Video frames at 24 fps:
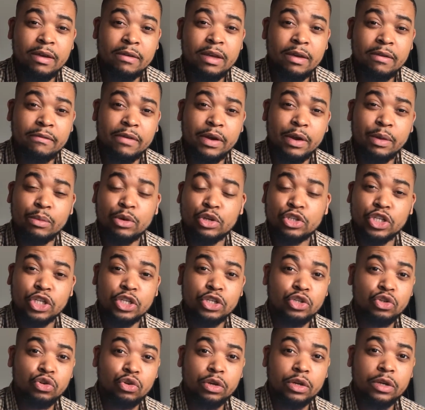Very much
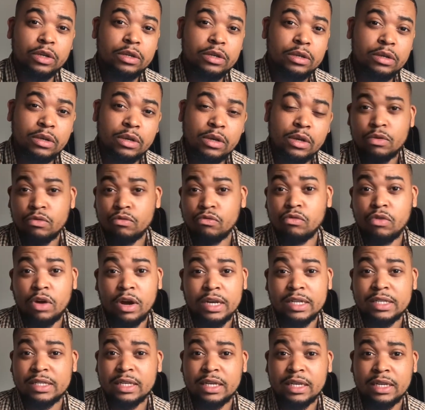enjoyed
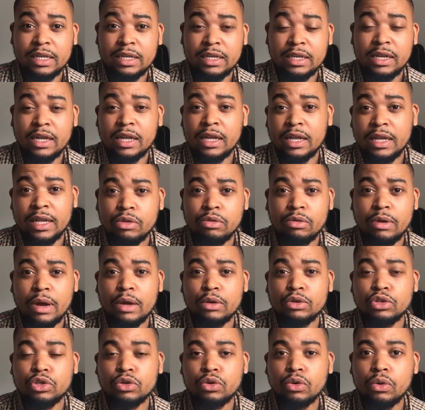writing throughout
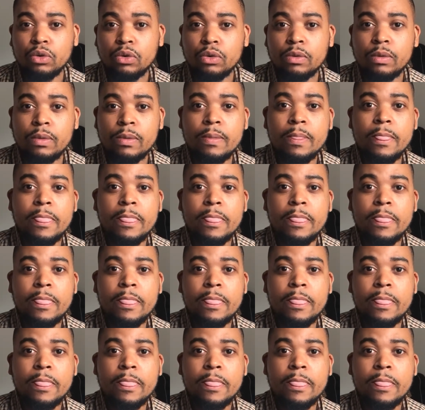school,